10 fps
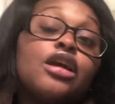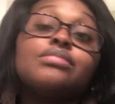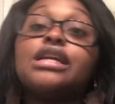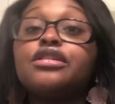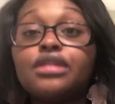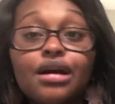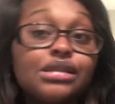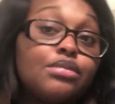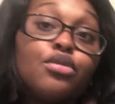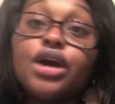I'm telling you now,
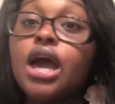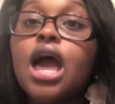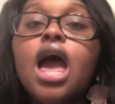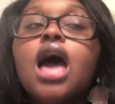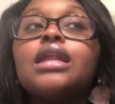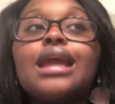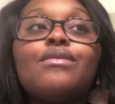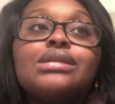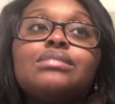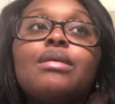it's a boy.
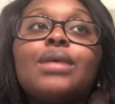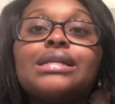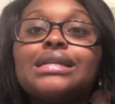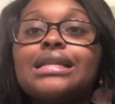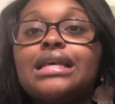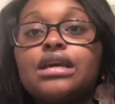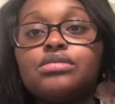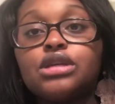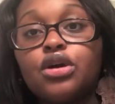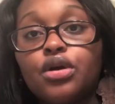Now, once in my mind, I think it
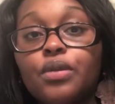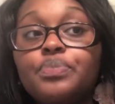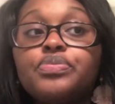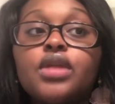was a girl.